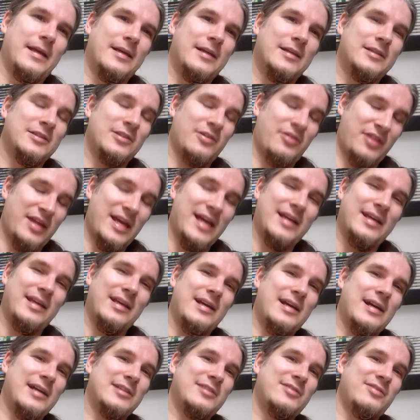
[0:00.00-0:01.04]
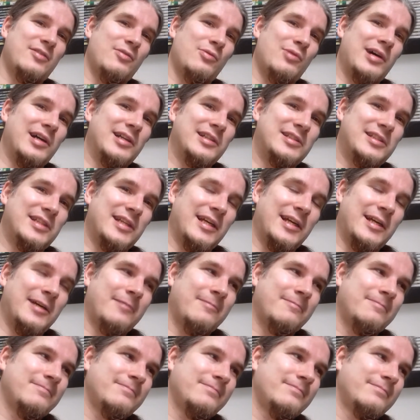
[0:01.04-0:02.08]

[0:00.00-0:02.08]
So thank you guys for watching.